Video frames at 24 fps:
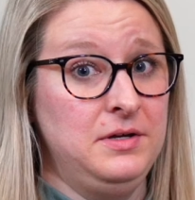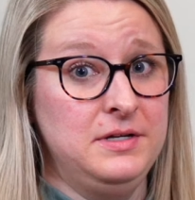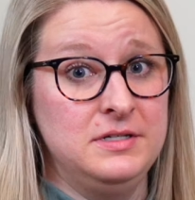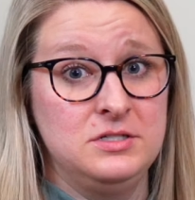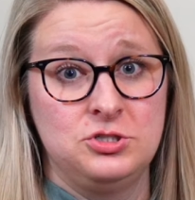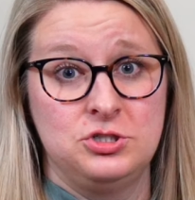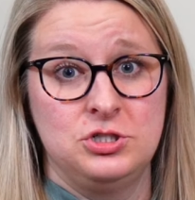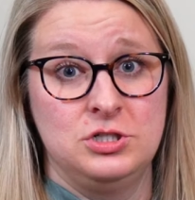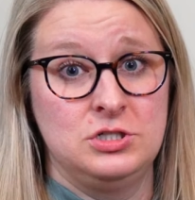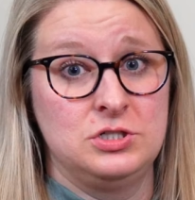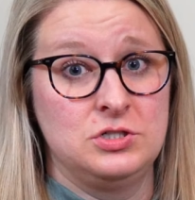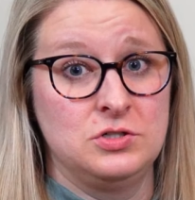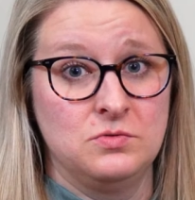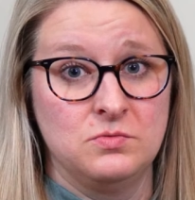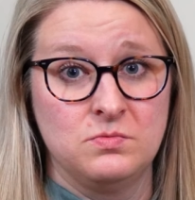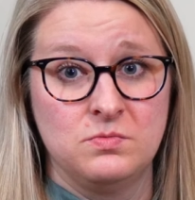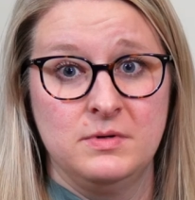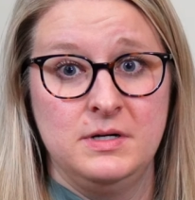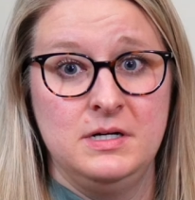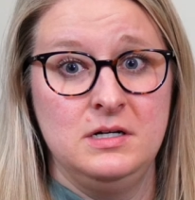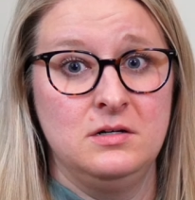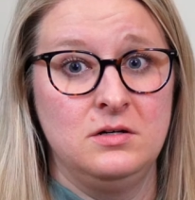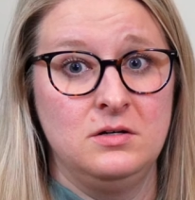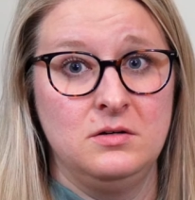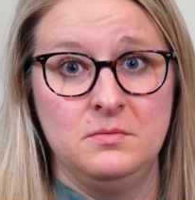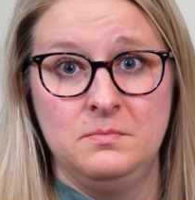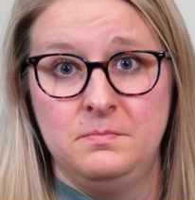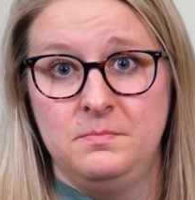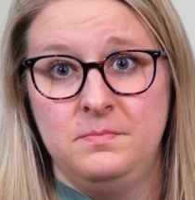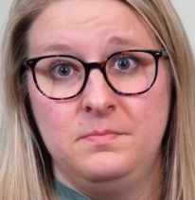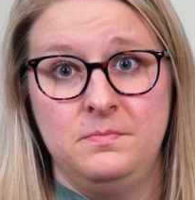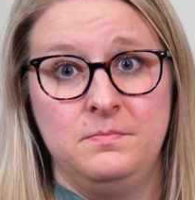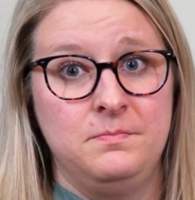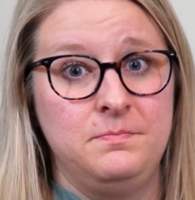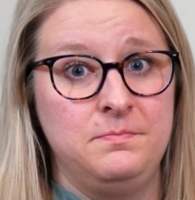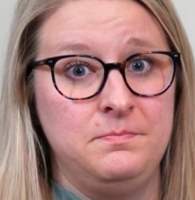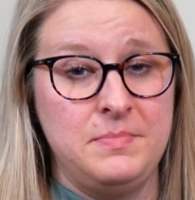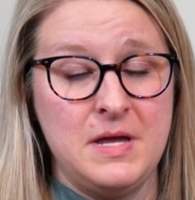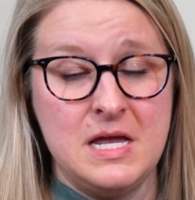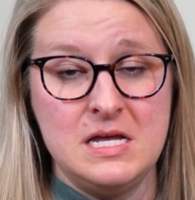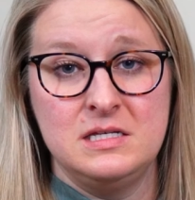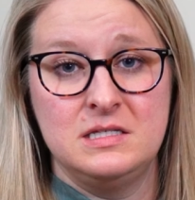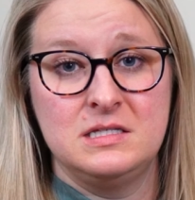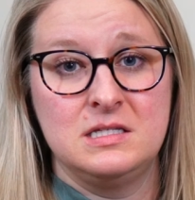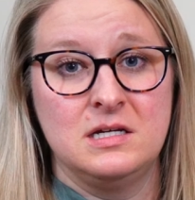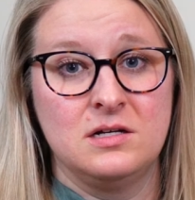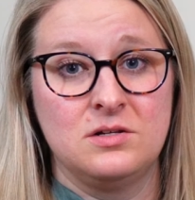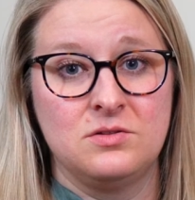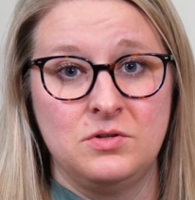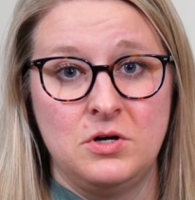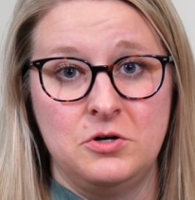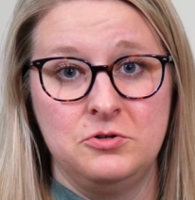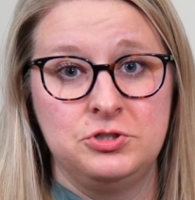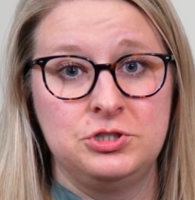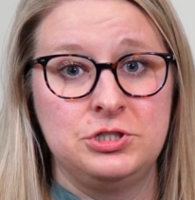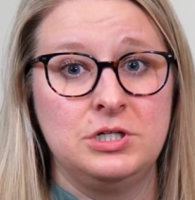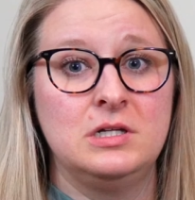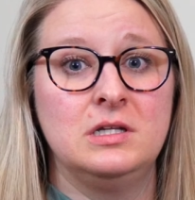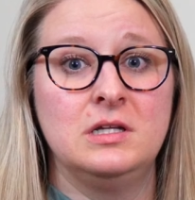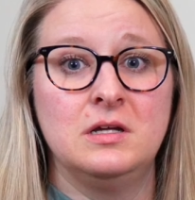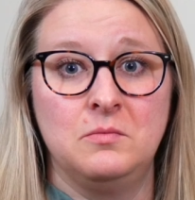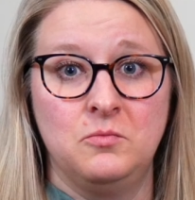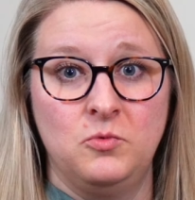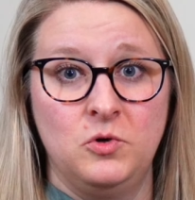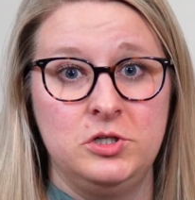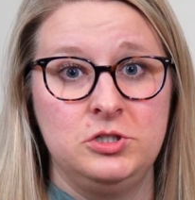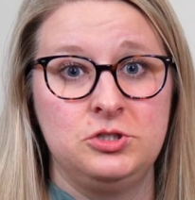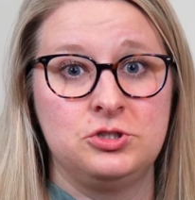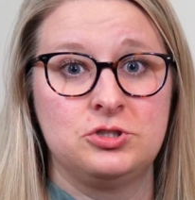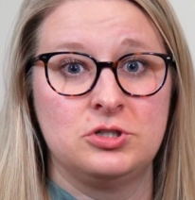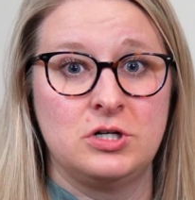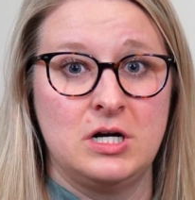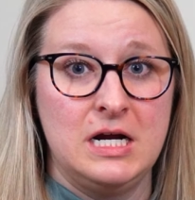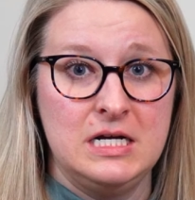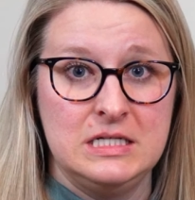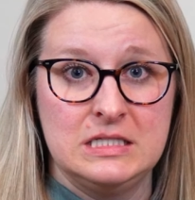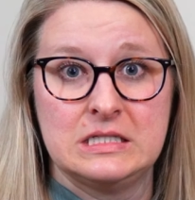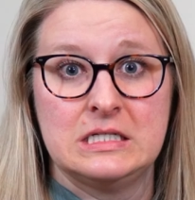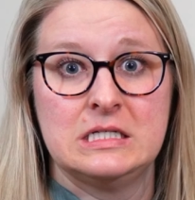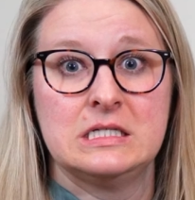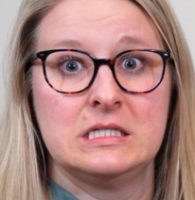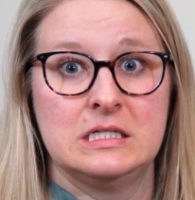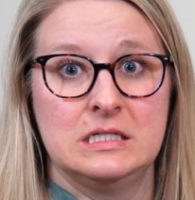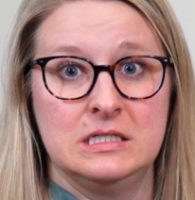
It's just a real basic lotion that moisturizes